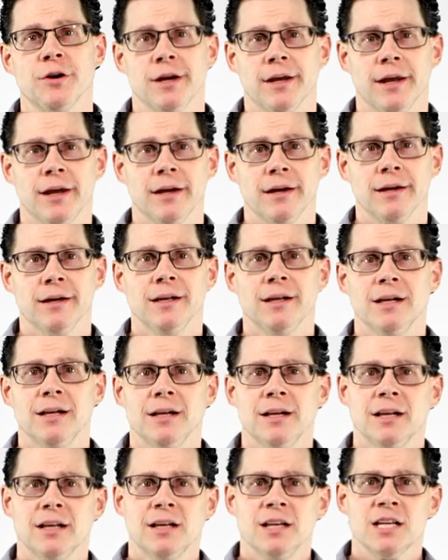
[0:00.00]
in a day,
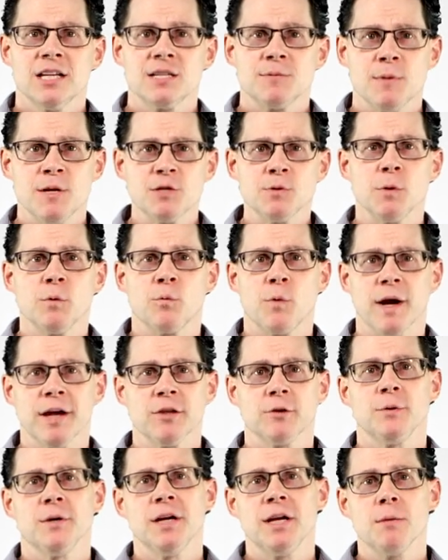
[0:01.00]
especially when
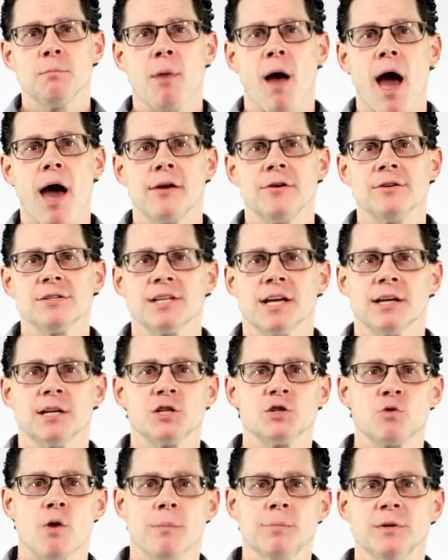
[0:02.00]
regular eating patterns get
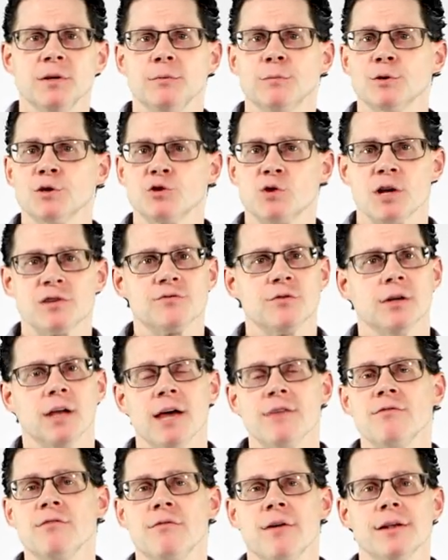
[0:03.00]
disrupted with stressful
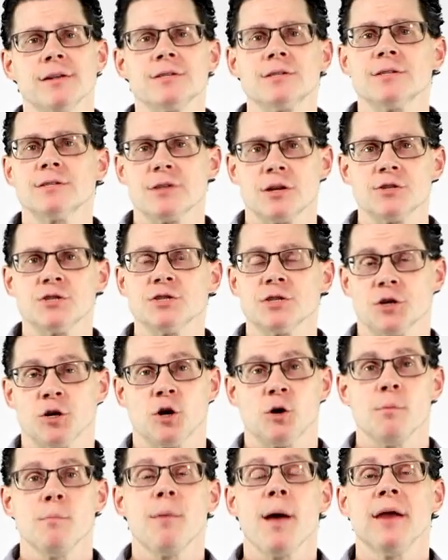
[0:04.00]
life events such as the
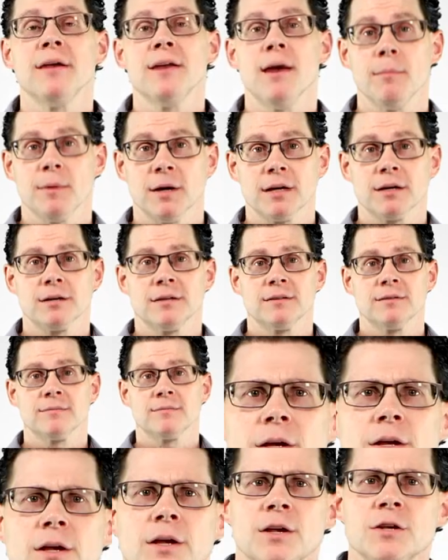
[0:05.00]
current pandemic.
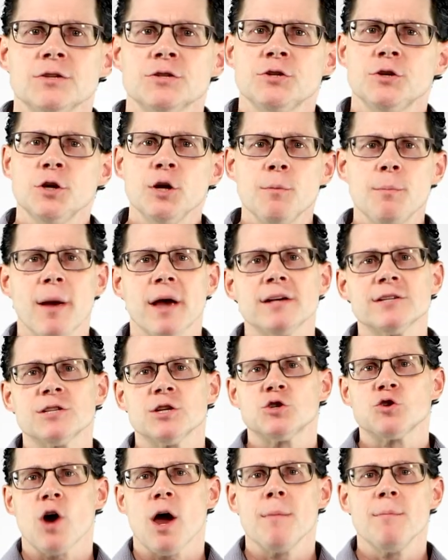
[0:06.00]
So do your best to
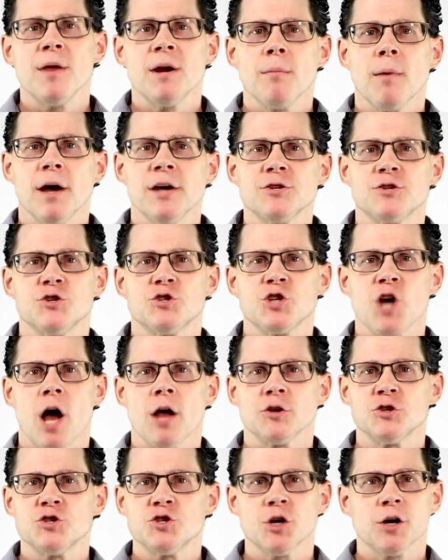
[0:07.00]
try and minimize your
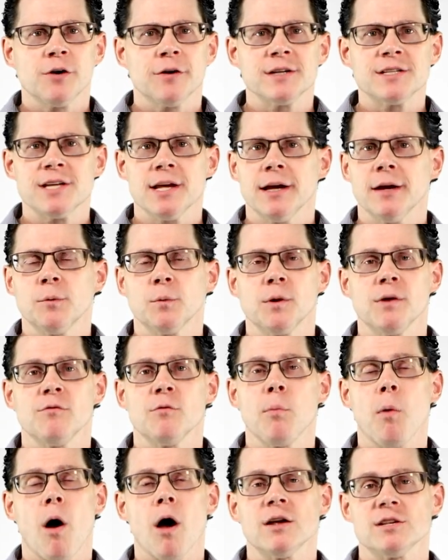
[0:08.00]
child's sugar intake whenever
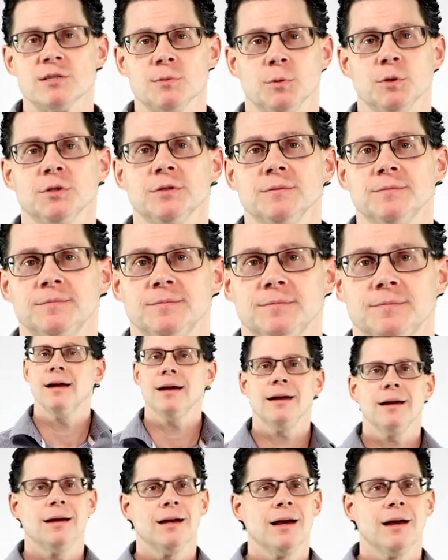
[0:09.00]
possible.
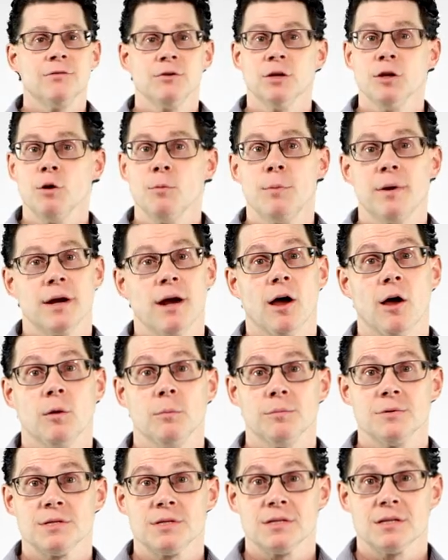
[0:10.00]
Every little bit
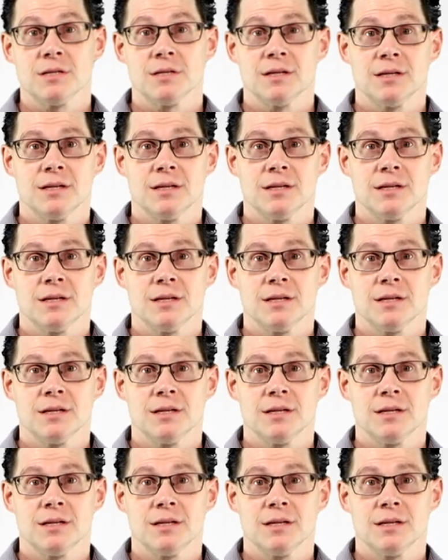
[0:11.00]
helps.